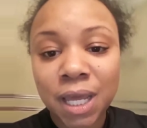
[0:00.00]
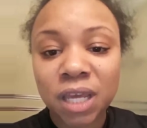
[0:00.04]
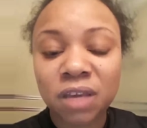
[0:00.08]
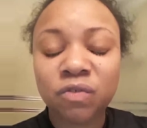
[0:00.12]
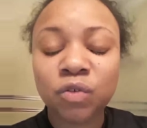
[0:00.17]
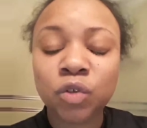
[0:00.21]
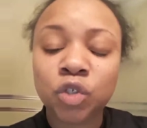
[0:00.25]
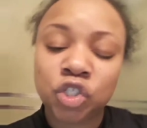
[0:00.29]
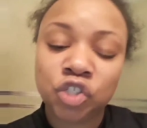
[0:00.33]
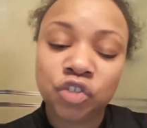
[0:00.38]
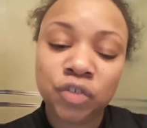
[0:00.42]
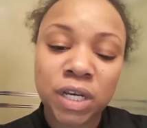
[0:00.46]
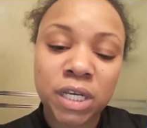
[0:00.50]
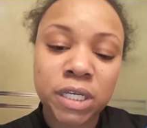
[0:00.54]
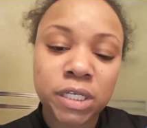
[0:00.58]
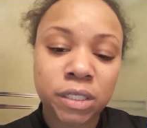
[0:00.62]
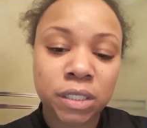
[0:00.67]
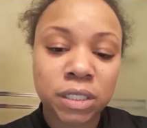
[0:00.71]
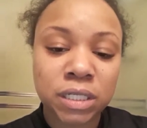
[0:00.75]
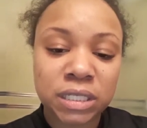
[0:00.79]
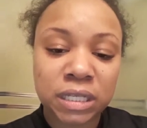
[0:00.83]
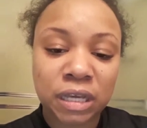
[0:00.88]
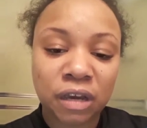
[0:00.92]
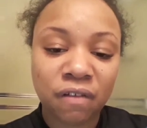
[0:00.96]
you stretch
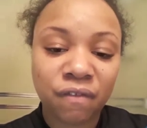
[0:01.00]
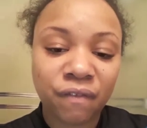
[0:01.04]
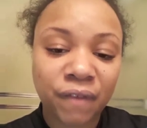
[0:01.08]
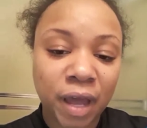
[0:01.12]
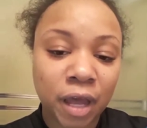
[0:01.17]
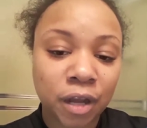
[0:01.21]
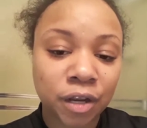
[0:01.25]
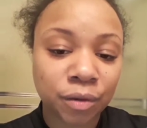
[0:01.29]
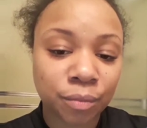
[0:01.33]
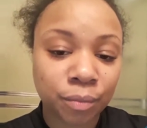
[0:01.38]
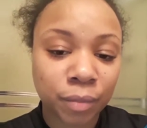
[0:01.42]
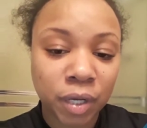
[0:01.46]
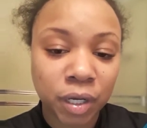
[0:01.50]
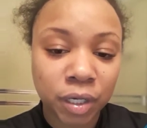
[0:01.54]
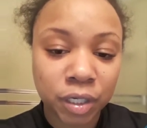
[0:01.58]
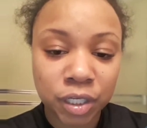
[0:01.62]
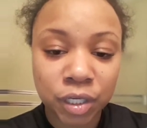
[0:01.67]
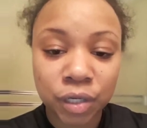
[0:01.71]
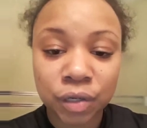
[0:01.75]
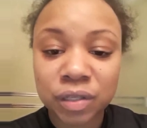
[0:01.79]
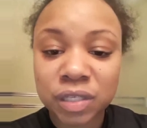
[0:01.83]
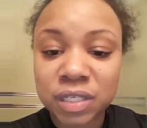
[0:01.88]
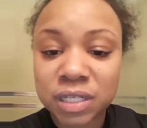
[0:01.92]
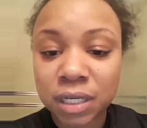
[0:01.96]
yourself out among
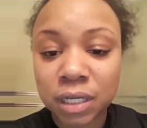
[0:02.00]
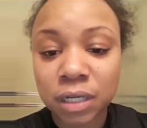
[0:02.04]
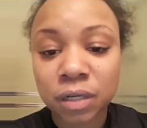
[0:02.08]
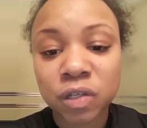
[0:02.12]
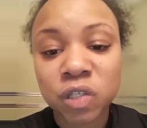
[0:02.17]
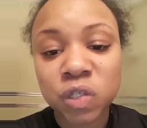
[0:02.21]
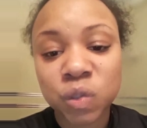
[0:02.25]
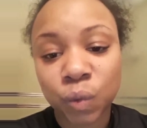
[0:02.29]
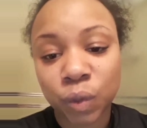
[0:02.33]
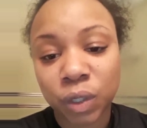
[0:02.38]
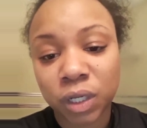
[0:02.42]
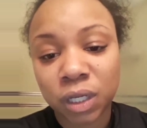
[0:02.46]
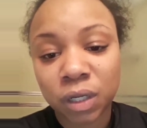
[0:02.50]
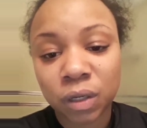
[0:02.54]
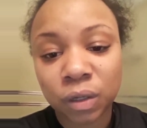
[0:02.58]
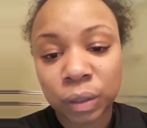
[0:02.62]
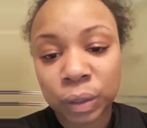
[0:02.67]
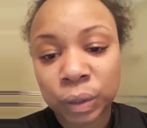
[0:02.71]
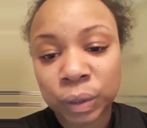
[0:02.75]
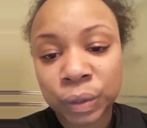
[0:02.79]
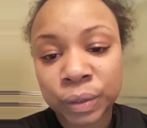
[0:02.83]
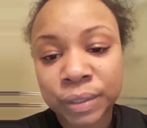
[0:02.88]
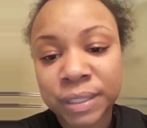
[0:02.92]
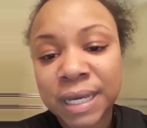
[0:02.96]
your 10 or 20
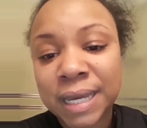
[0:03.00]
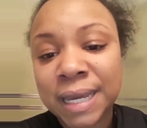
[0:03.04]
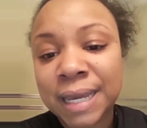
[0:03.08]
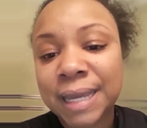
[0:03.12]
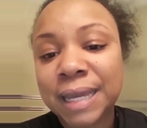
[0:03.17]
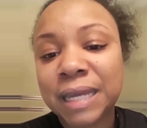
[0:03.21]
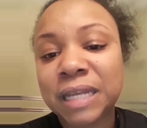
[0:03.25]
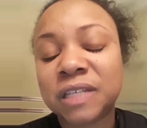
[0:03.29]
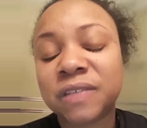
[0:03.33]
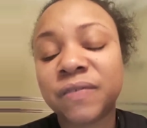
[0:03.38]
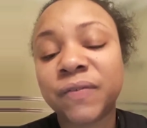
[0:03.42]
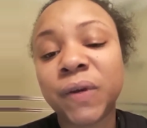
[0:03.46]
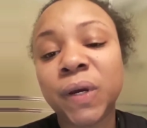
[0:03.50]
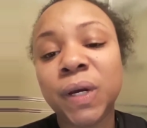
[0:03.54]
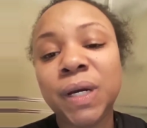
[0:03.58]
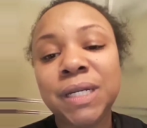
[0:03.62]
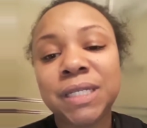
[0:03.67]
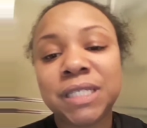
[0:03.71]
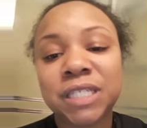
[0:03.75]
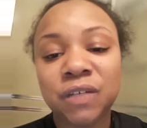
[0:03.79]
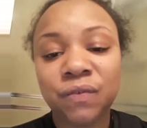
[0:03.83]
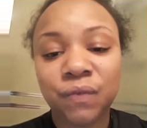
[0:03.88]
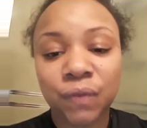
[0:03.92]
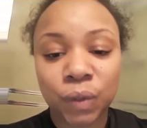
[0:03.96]
goals, it is very
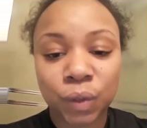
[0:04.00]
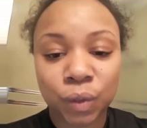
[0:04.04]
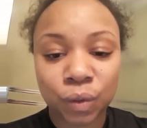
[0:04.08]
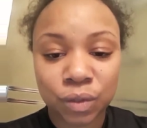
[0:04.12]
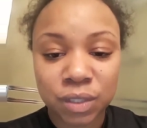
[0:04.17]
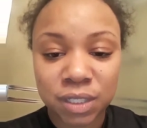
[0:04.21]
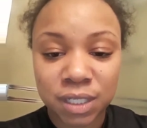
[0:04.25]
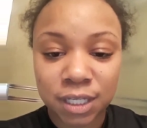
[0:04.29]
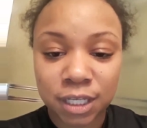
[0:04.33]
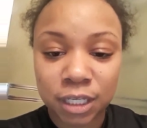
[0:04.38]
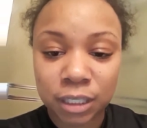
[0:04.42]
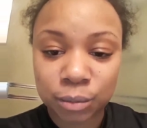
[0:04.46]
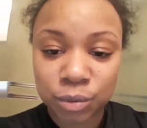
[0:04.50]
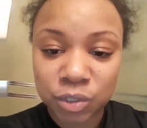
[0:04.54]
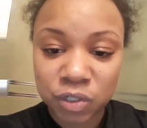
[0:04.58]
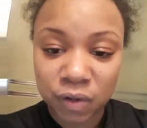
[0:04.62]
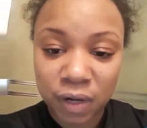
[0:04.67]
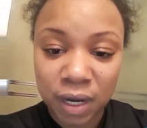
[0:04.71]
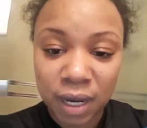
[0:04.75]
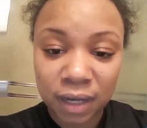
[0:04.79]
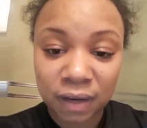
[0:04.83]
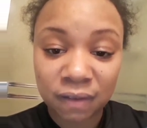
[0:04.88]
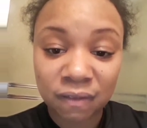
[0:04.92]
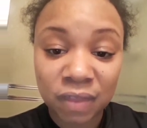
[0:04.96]
difficult to keep
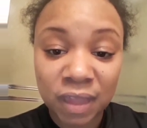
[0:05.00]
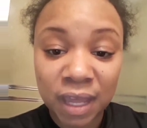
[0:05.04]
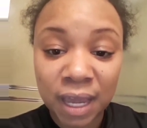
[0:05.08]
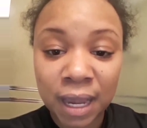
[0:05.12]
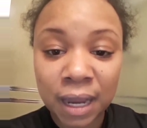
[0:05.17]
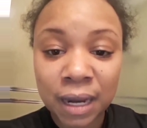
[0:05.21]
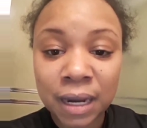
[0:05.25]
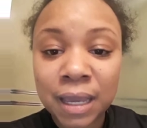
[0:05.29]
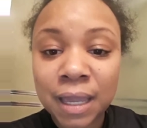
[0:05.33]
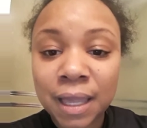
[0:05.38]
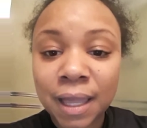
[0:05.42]
track of that.